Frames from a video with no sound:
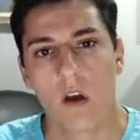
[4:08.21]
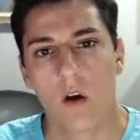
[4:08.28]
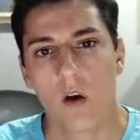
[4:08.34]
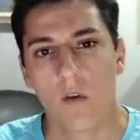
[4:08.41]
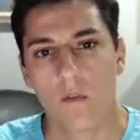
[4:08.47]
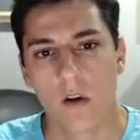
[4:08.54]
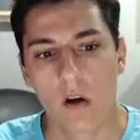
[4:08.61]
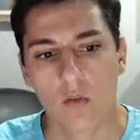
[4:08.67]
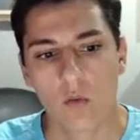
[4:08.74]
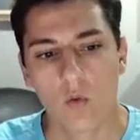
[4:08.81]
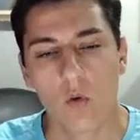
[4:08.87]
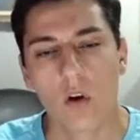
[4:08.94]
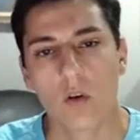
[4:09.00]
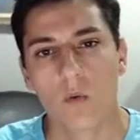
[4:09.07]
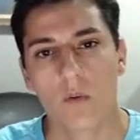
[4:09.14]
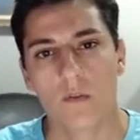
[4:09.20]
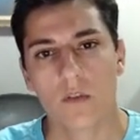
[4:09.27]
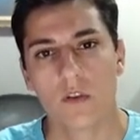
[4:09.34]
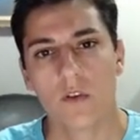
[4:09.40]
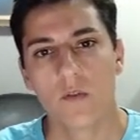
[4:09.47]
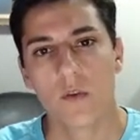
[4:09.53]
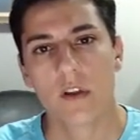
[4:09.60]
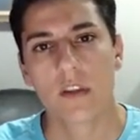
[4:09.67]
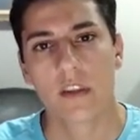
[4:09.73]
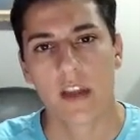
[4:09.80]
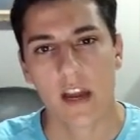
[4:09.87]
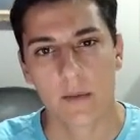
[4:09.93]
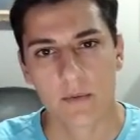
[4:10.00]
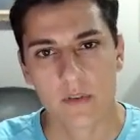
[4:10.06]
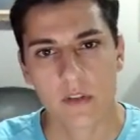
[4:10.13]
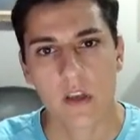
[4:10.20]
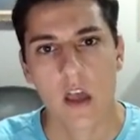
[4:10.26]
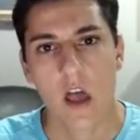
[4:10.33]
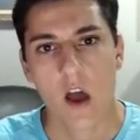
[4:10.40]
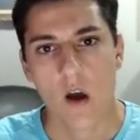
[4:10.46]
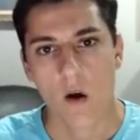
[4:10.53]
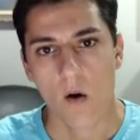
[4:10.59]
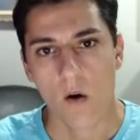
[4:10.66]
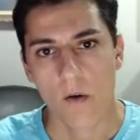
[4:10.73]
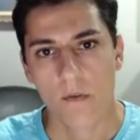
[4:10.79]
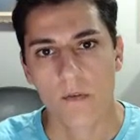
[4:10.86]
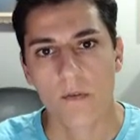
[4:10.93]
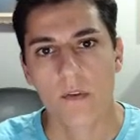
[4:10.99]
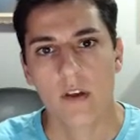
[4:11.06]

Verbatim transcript: of how to work with different types of